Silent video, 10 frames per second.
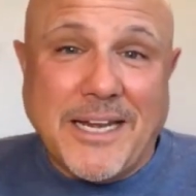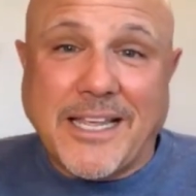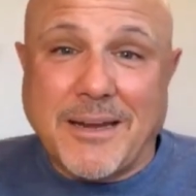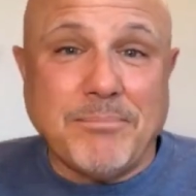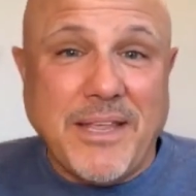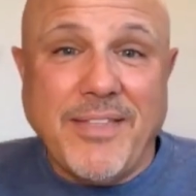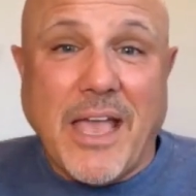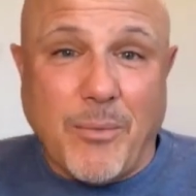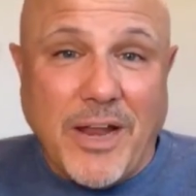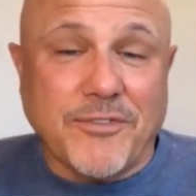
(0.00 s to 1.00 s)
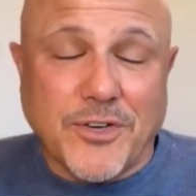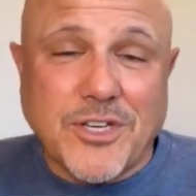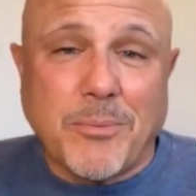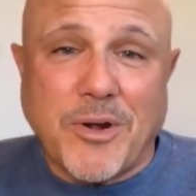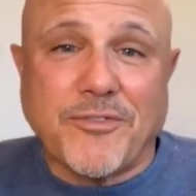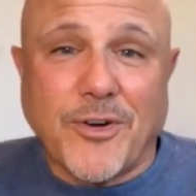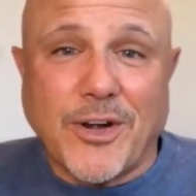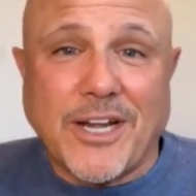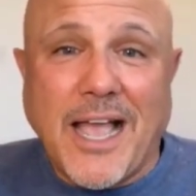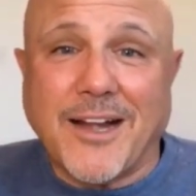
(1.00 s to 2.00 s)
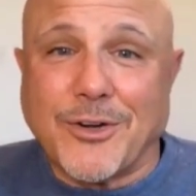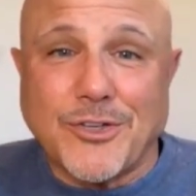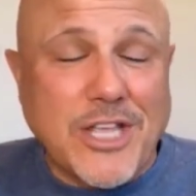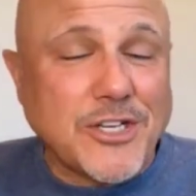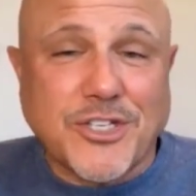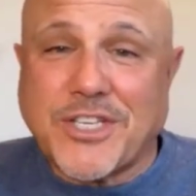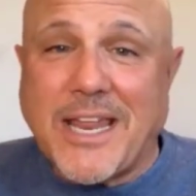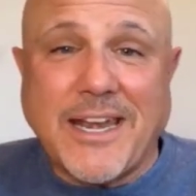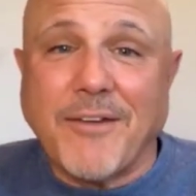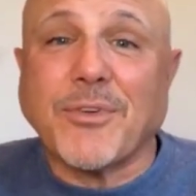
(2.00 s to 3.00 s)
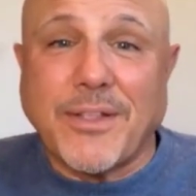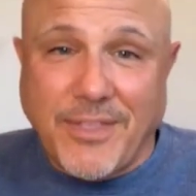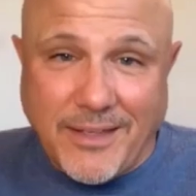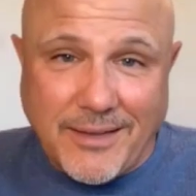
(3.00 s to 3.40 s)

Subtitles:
it can be that way for some referring doctors. They just send everything.